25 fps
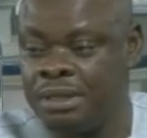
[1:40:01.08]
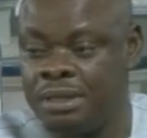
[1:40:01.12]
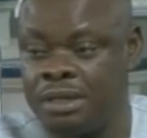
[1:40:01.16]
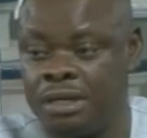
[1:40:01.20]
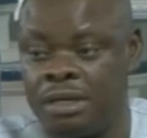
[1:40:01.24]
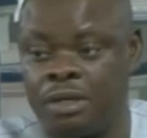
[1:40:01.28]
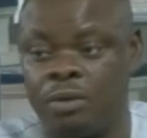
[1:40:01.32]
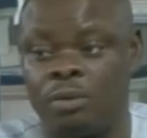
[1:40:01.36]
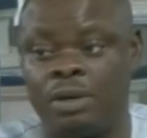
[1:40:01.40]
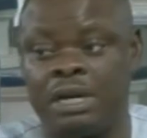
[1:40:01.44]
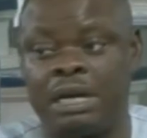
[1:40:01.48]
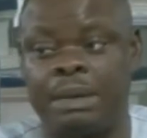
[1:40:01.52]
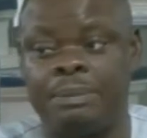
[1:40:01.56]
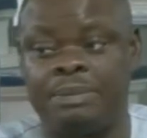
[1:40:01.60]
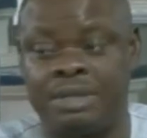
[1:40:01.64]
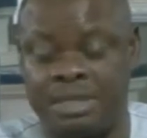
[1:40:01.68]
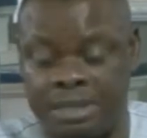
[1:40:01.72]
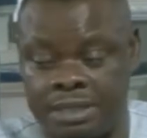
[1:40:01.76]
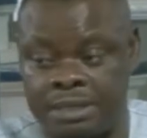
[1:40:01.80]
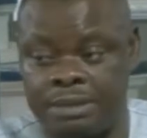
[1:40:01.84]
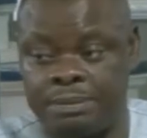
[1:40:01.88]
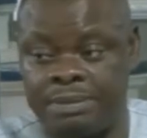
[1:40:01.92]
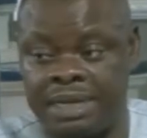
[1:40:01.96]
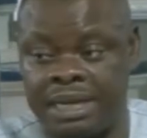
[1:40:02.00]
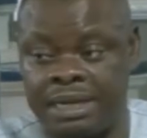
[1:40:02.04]
You know what I'm
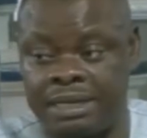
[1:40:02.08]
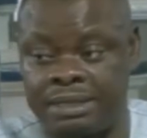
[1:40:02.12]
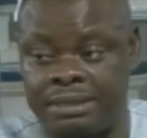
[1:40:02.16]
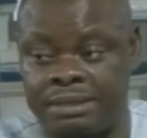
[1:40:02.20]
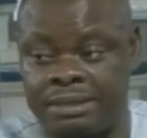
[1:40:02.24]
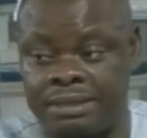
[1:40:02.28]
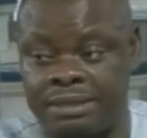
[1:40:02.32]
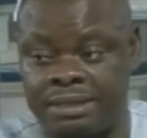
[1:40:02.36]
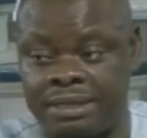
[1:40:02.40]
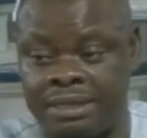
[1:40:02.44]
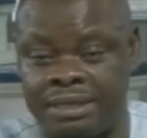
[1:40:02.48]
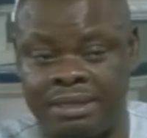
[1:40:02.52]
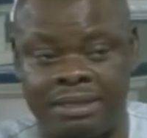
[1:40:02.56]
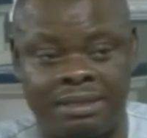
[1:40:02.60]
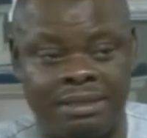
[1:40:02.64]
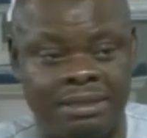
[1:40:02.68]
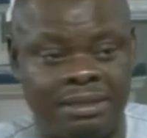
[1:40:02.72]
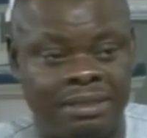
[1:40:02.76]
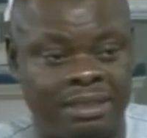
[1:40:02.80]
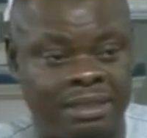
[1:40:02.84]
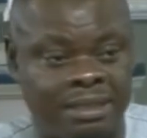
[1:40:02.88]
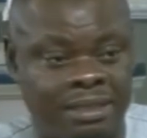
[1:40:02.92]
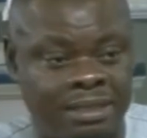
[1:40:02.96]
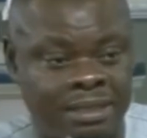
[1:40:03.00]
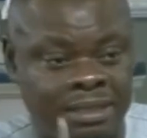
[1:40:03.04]
teaching my little girl?
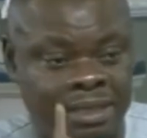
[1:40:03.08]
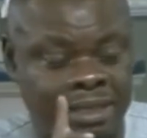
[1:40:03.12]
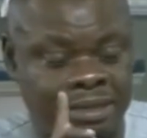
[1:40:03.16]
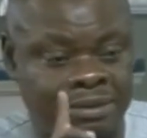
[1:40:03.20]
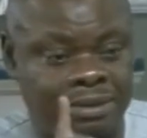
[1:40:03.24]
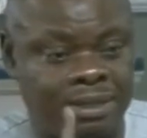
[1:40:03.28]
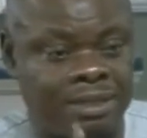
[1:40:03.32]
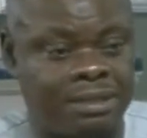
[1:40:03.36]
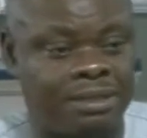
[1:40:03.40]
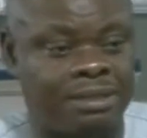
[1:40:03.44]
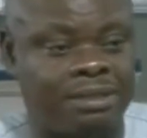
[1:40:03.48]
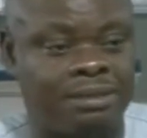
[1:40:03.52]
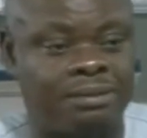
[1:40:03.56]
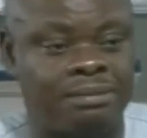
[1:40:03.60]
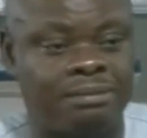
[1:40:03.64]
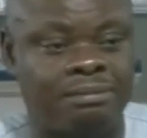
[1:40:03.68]
Integrity.